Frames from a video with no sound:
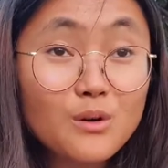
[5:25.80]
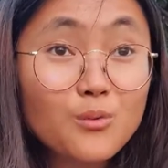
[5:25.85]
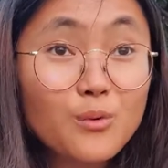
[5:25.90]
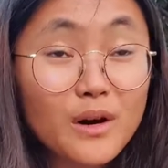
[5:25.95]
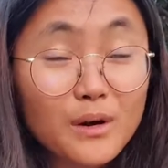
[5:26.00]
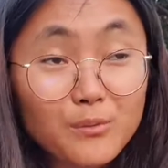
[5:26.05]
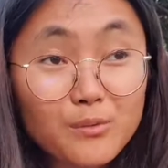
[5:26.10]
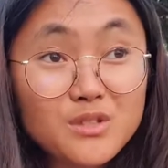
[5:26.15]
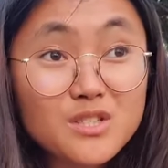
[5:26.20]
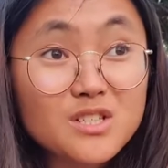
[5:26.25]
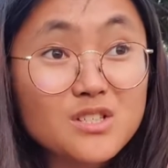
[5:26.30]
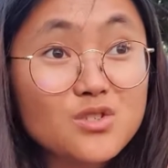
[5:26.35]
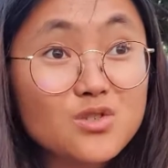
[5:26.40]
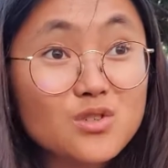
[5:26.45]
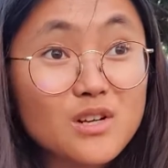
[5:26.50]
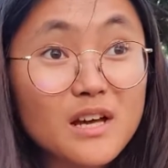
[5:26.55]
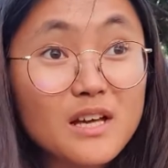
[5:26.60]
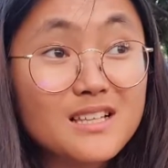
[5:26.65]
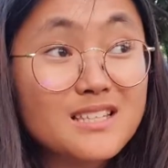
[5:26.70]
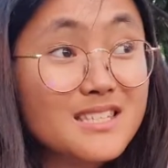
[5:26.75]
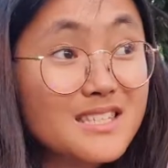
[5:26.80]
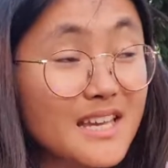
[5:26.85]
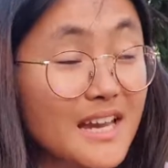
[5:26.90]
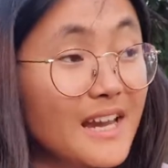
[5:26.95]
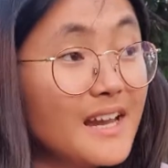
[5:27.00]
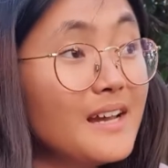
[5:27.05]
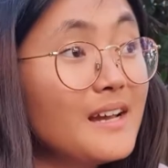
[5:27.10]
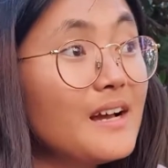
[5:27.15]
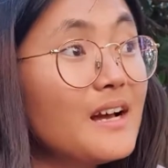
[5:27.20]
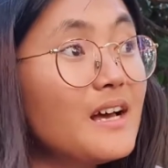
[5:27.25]
I wanted to like
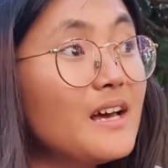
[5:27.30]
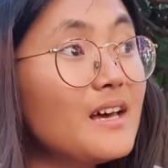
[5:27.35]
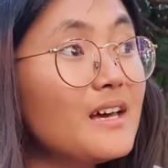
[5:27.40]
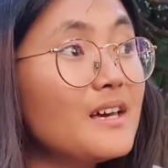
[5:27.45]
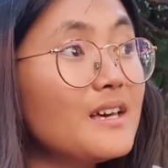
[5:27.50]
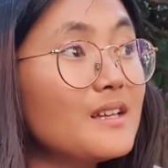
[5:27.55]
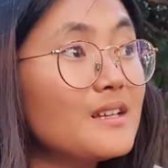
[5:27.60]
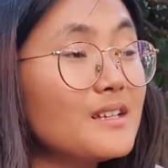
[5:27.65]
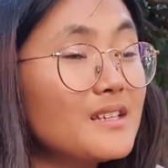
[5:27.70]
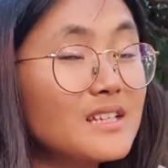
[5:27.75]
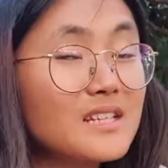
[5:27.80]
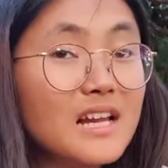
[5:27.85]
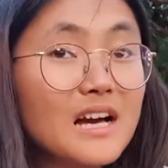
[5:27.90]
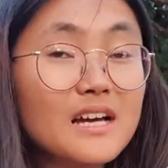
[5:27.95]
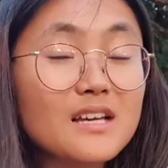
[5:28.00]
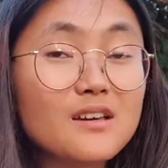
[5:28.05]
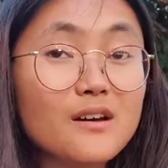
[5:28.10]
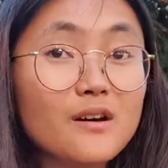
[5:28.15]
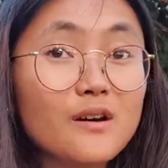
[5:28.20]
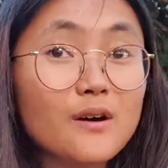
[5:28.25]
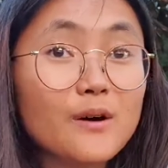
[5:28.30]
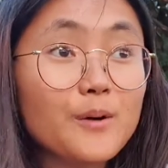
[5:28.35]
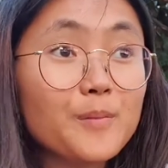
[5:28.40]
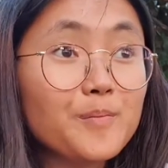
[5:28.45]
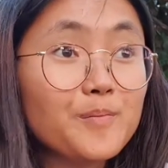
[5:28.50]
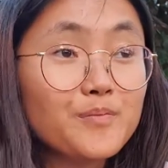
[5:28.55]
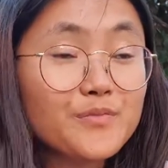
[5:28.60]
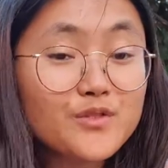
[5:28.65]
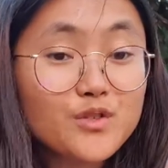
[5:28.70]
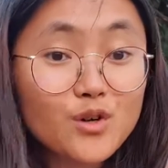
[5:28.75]
stay, he like
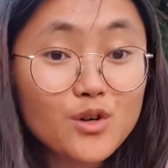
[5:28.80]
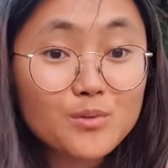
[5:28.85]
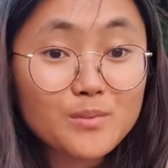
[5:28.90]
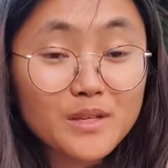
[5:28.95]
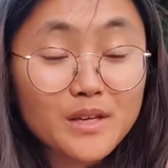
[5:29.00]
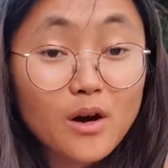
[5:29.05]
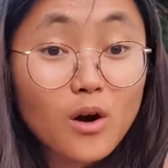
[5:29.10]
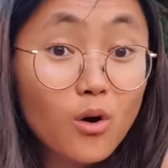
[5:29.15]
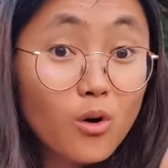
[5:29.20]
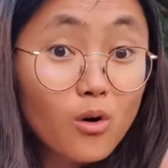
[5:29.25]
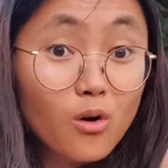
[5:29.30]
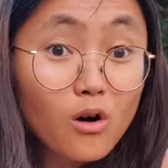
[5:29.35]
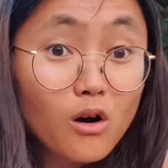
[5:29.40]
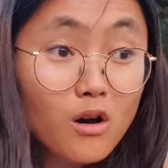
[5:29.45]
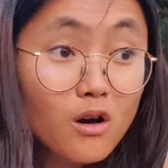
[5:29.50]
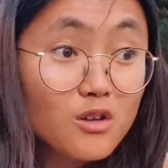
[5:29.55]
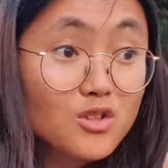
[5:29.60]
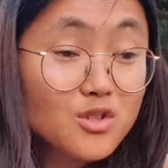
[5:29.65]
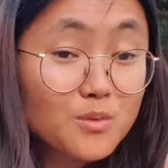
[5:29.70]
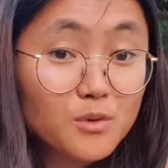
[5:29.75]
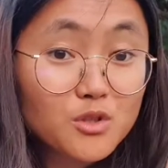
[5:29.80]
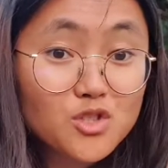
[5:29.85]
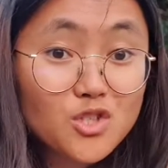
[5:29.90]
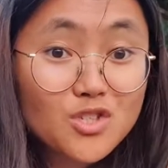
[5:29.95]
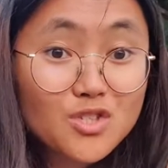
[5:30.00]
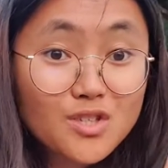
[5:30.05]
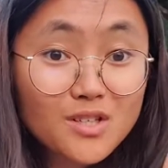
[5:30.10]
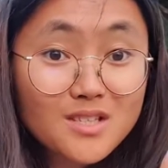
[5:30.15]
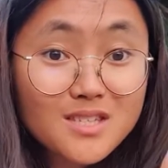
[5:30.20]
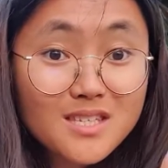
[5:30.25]
told me, oh, someone
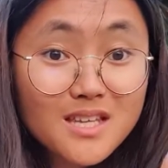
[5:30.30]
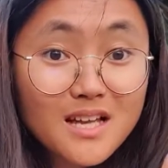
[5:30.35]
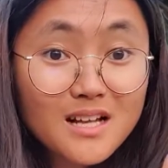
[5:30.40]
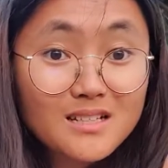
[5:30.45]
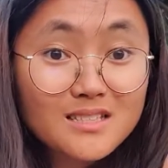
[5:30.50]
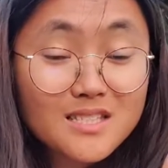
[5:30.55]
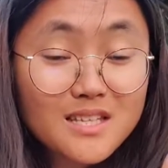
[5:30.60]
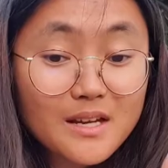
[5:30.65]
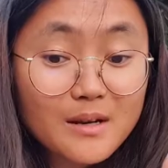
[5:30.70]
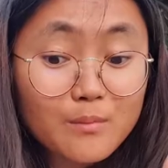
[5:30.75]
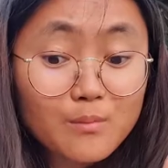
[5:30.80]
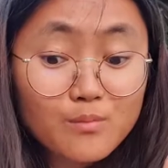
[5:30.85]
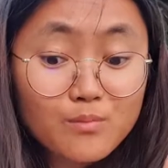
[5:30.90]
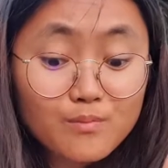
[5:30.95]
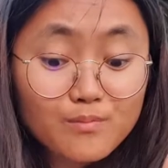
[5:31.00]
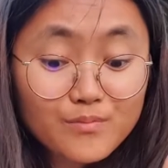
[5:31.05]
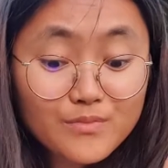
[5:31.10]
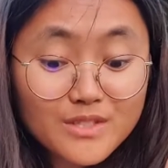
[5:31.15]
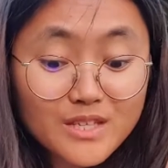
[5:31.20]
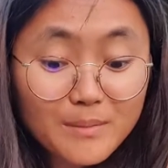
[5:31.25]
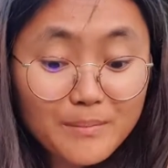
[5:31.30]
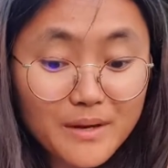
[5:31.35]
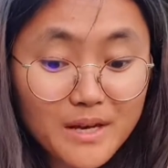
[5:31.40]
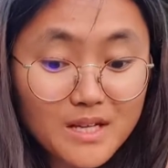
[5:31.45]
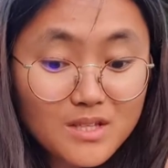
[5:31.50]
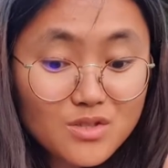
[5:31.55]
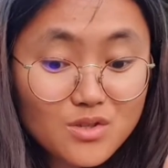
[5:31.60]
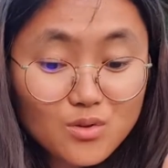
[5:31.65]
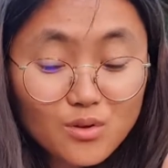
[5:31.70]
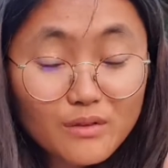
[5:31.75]
just cancelled their
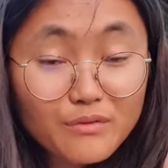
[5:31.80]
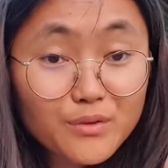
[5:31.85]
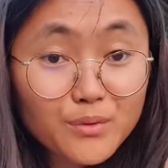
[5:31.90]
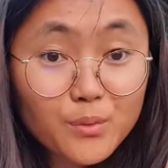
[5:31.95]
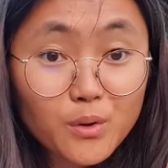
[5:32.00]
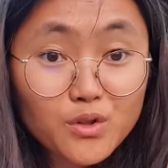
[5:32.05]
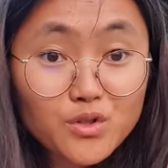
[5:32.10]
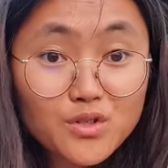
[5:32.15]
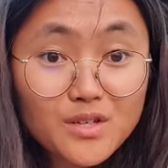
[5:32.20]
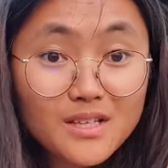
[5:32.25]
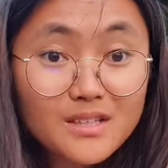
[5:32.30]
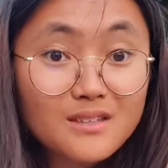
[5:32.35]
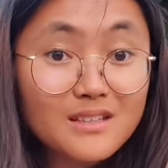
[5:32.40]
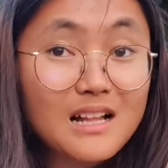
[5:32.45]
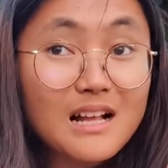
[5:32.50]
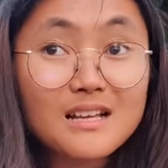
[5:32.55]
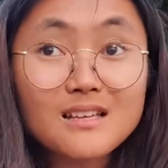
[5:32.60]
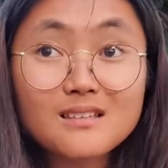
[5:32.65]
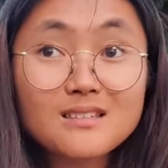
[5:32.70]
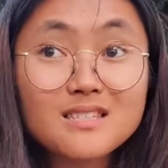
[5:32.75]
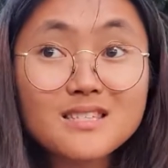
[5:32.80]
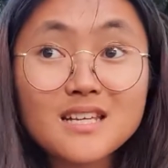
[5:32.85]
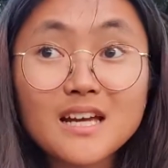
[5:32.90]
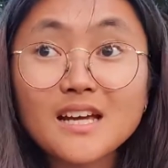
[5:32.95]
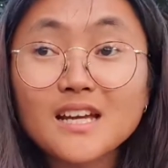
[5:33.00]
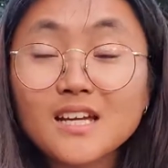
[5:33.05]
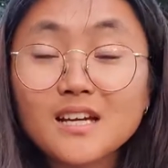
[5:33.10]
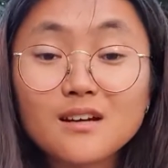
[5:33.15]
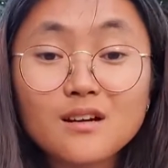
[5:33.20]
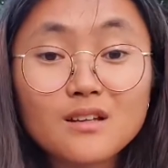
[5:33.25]
bed, so if you want you can like
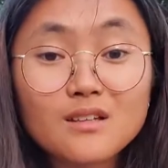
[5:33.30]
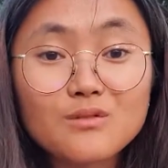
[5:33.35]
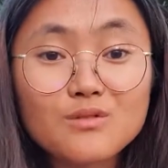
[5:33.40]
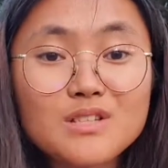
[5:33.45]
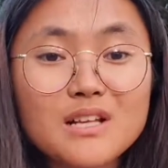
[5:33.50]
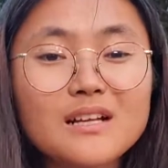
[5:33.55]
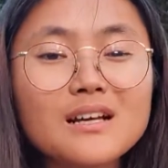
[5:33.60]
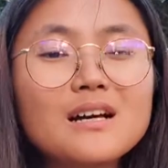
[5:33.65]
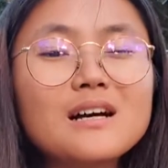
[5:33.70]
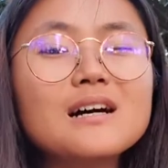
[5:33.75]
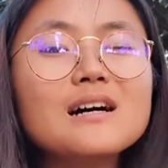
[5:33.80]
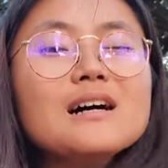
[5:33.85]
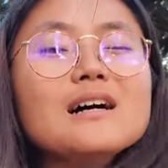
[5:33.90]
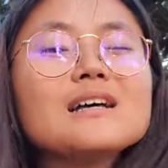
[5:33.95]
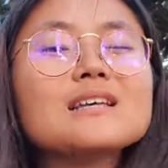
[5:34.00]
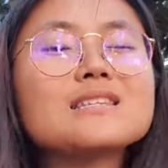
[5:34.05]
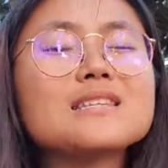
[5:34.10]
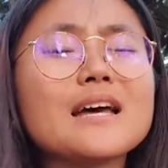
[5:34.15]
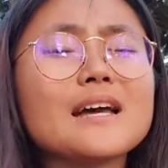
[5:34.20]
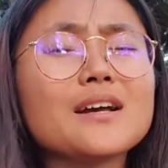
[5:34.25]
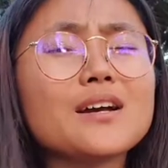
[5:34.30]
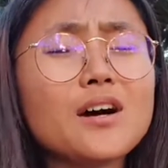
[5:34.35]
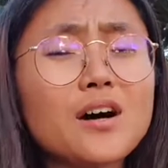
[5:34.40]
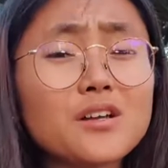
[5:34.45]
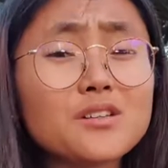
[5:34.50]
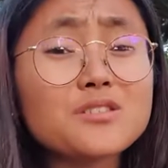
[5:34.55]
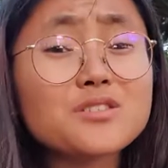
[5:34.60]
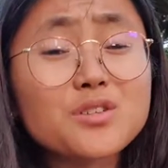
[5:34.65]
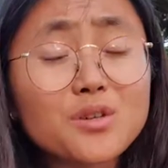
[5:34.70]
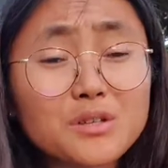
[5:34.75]
stay here. And I was like, thank
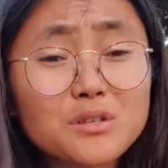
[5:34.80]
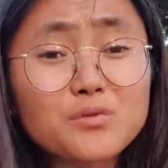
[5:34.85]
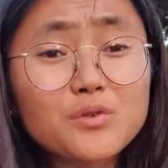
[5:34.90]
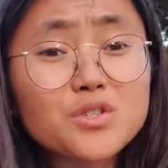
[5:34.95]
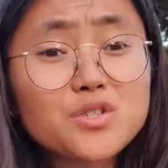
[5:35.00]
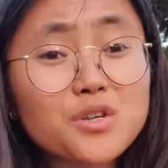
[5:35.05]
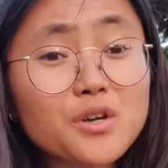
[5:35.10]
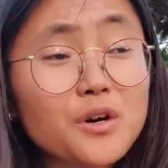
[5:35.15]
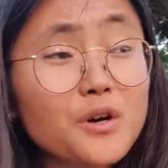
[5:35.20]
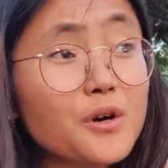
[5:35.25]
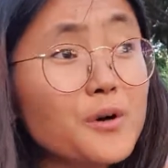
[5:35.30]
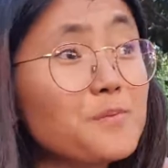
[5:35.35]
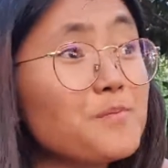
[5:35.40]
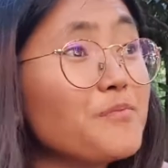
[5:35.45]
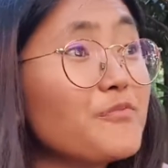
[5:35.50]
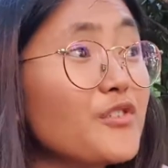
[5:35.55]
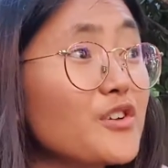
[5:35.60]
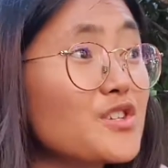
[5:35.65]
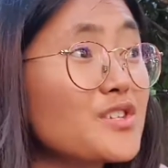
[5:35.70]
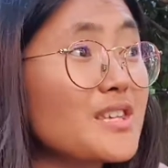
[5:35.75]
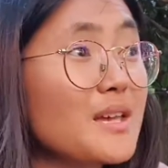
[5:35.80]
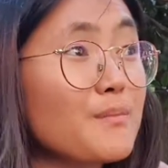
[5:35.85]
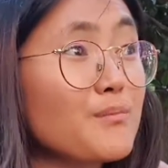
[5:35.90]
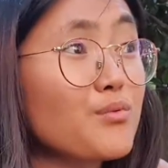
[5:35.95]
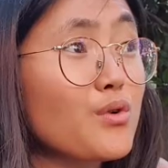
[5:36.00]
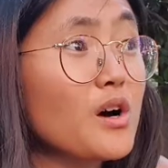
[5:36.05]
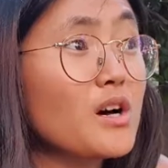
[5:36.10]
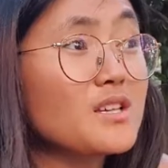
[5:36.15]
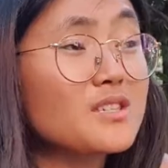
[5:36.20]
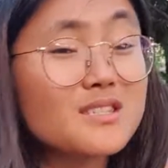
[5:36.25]
God. So it was for the same
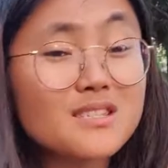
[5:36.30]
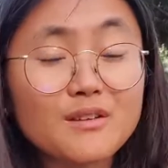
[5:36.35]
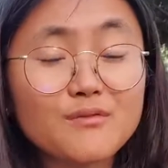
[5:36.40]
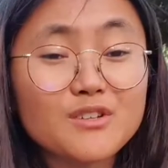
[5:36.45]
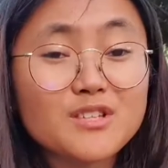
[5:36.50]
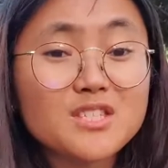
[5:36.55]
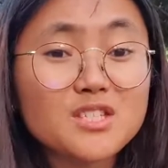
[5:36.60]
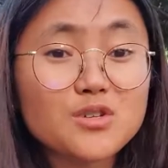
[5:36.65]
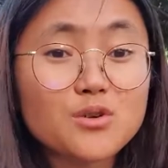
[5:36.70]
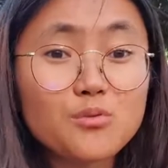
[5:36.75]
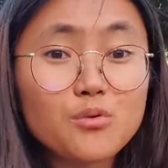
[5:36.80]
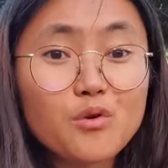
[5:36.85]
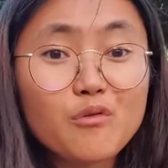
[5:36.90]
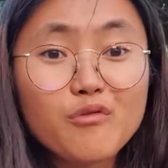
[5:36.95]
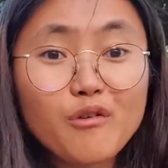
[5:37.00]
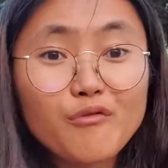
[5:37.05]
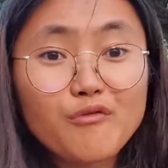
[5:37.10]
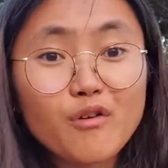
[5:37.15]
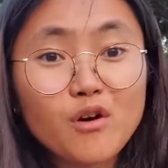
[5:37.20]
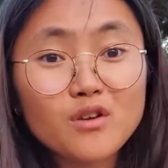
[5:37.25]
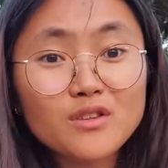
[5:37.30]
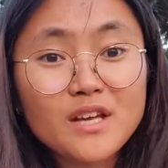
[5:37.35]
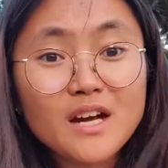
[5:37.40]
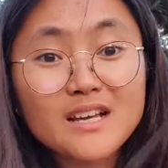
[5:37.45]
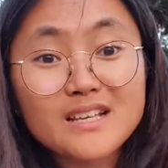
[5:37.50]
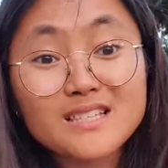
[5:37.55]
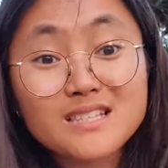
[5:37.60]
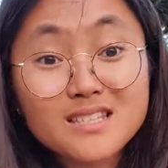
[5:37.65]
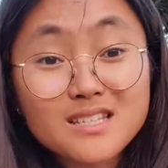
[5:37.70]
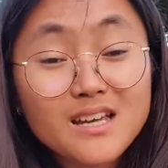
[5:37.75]
price, €70 for 4
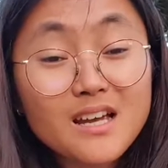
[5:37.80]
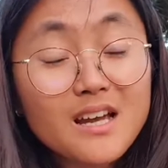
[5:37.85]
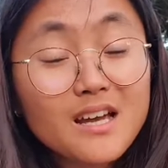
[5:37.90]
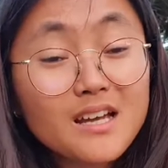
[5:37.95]
nights.